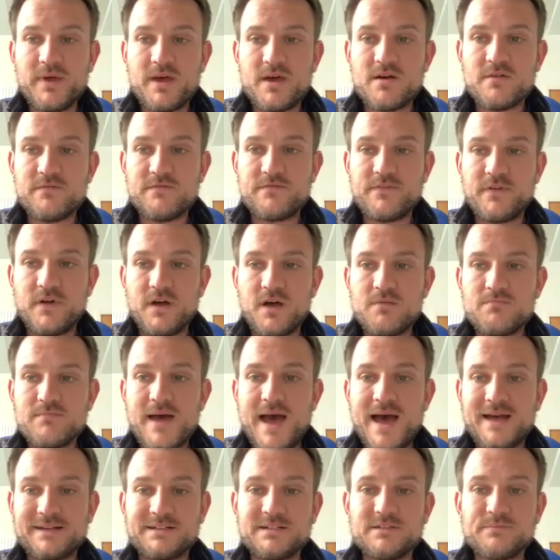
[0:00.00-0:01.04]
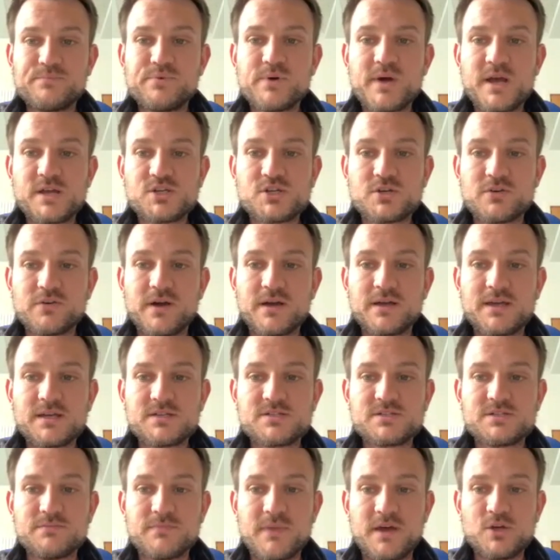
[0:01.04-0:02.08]
of added pressure, I
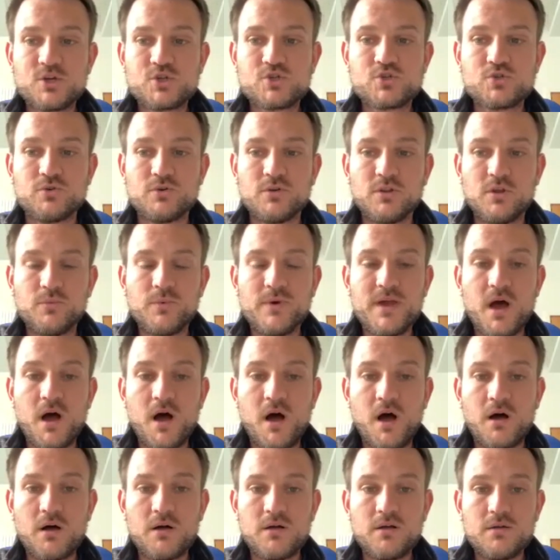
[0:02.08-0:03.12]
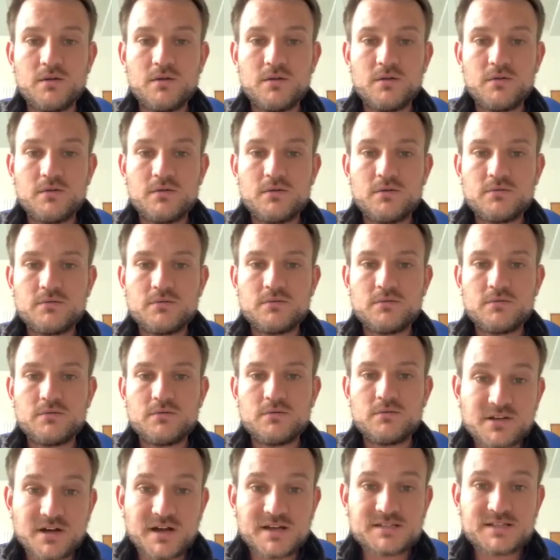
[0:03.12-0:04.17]
guess, to make sure that we are
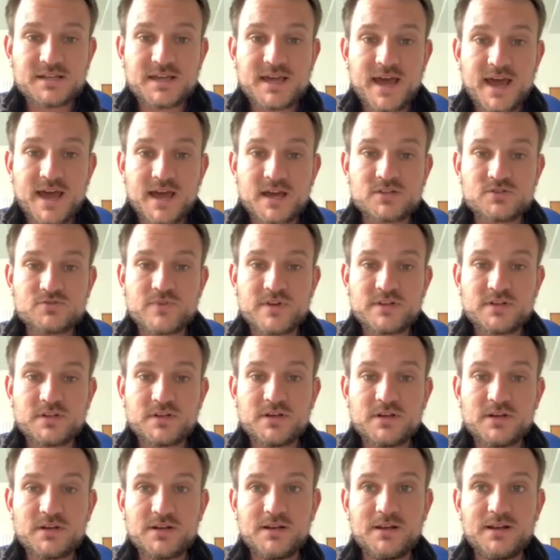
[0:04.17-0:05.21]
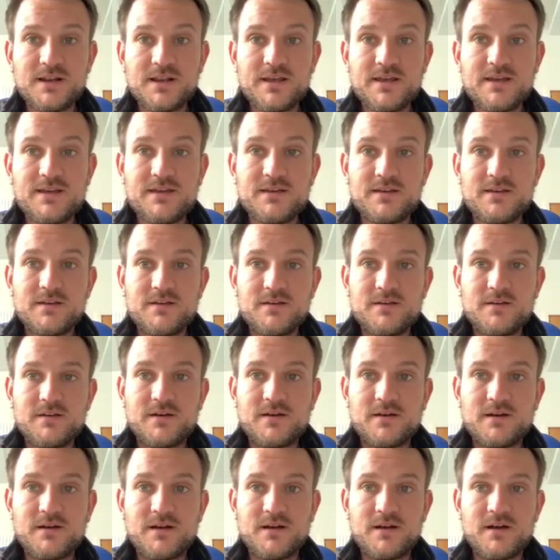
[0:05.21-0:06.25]
sanitising hands regularly.
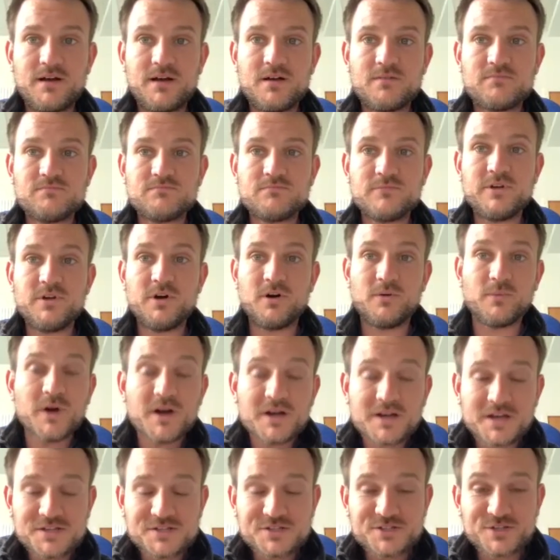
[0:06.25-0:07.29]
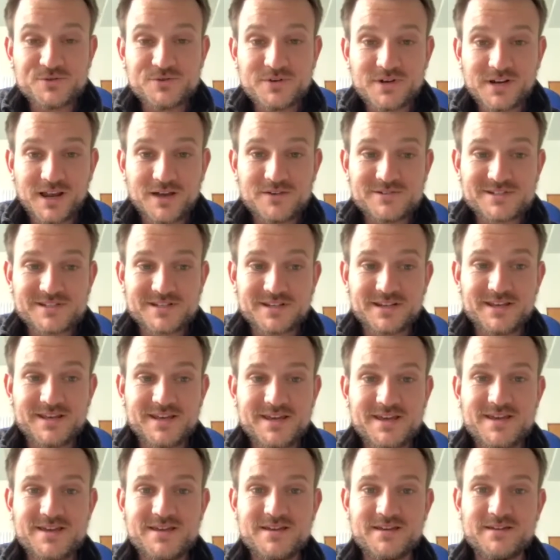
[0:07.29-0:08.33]
We're not working too
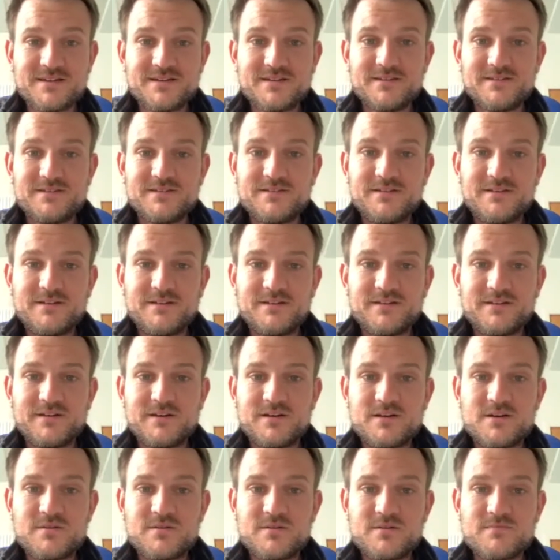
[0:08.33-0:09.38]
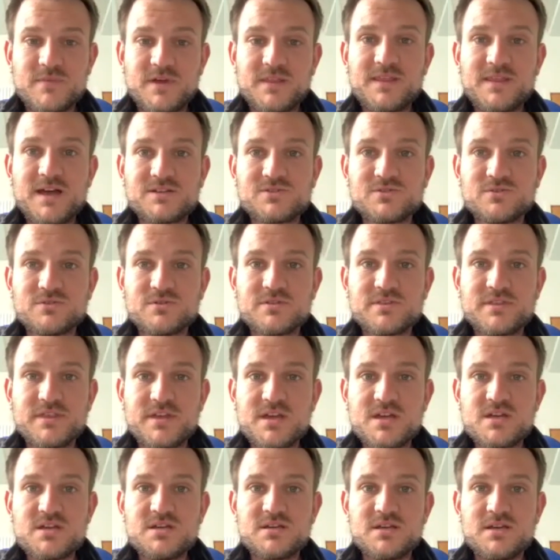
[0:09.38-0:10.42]
closely, and that sort of
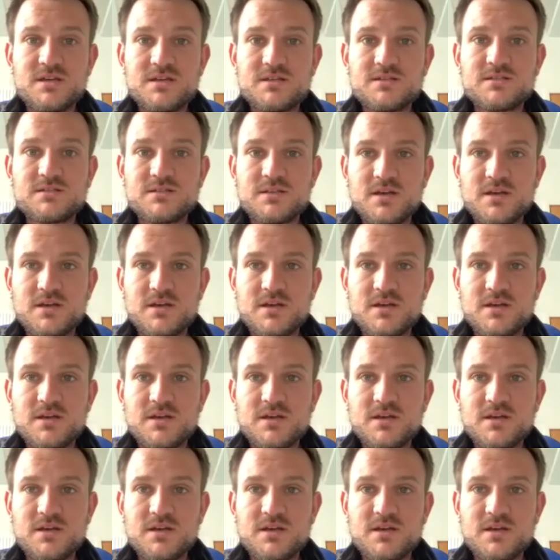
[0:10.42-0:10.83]
thing. It's